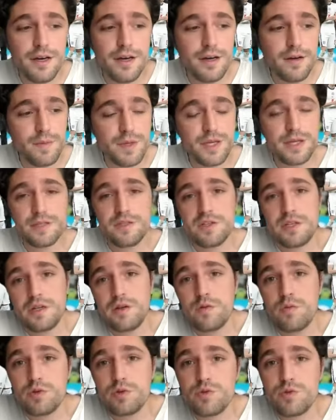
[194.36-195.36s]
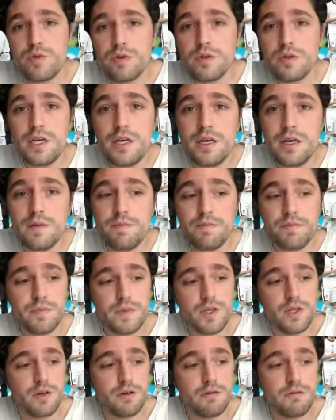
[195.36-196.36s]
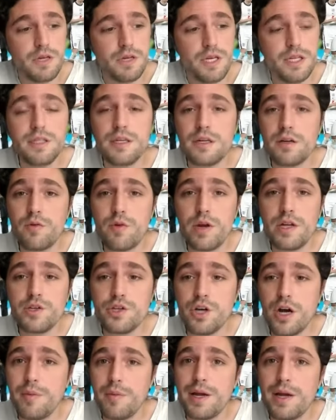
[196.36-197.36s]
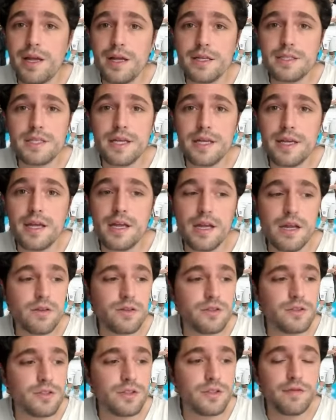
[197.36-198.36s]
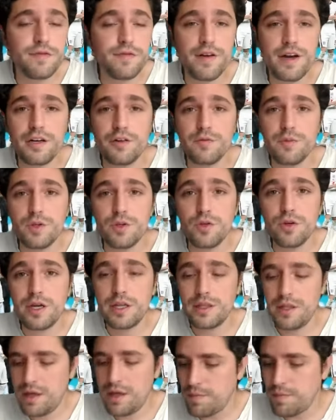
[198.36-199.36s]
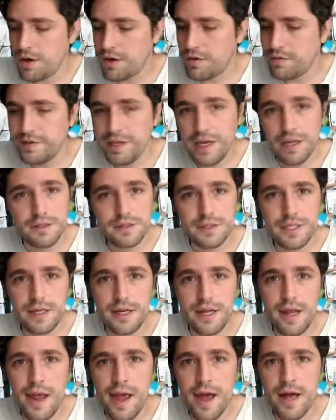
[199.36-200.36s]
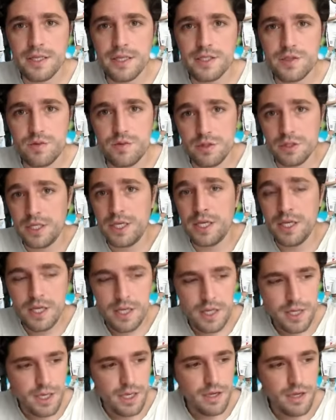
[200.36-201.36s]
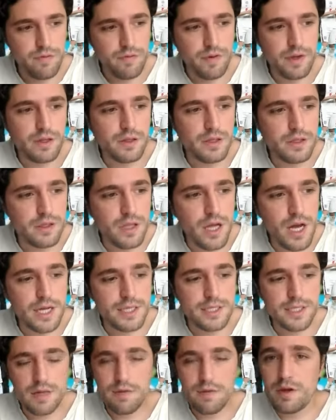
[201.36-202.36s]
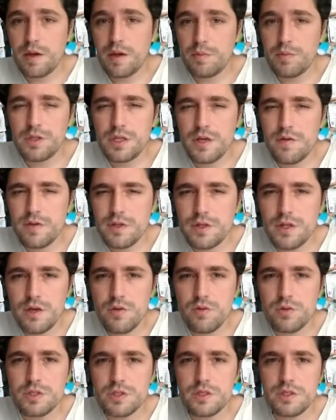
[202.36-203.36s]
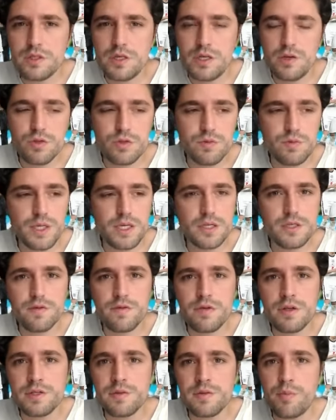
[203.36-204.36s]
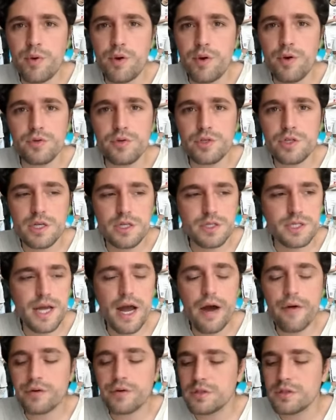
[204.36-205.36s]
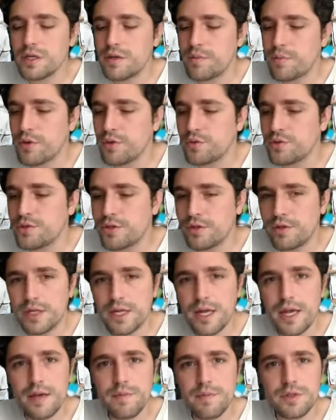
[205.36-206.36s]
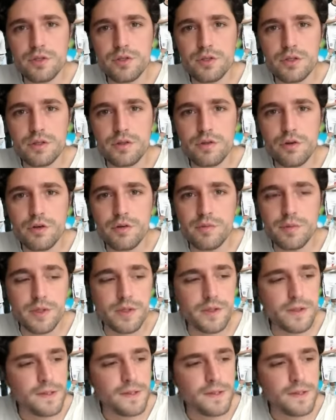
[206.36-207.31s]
because he was really, he did a great job, I guess, taking England to the final. But look at the amount of talent that he has. Really, if England lost, I believe it was because of his approach, his cowardly approach to the game and to the tournament.